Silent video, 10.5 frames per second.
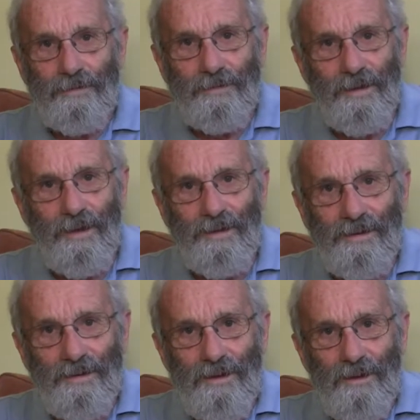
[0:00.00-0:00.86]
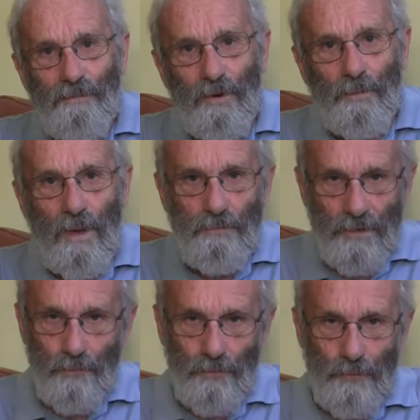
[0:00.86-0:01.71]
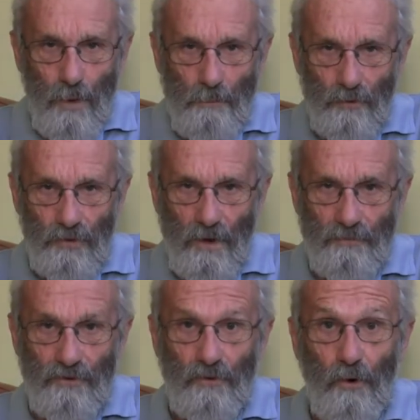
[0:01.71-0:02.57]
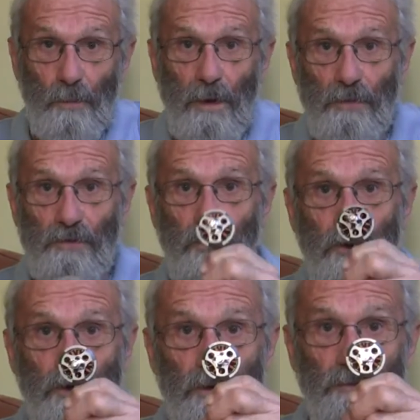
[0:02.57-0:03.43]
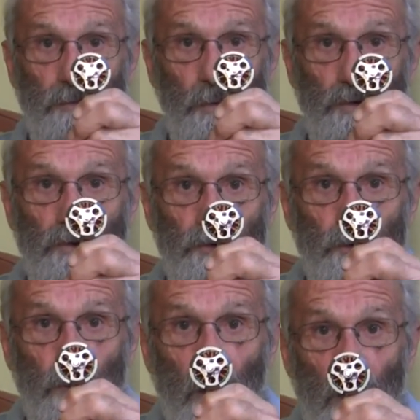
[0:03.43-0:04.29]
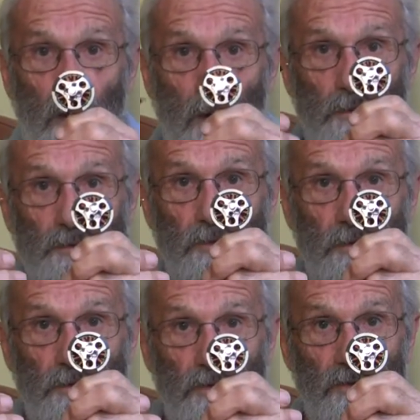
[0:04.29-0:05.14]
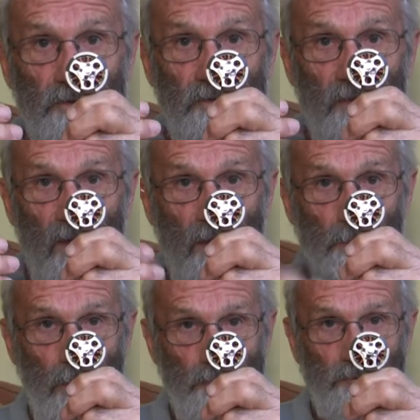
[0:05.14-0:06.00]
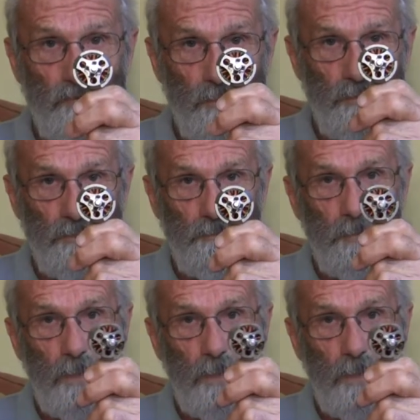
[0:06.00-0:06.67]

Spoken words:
G'day, Birdmanpete with you one more time to talk about the Turnigy 4206. This is a postscript.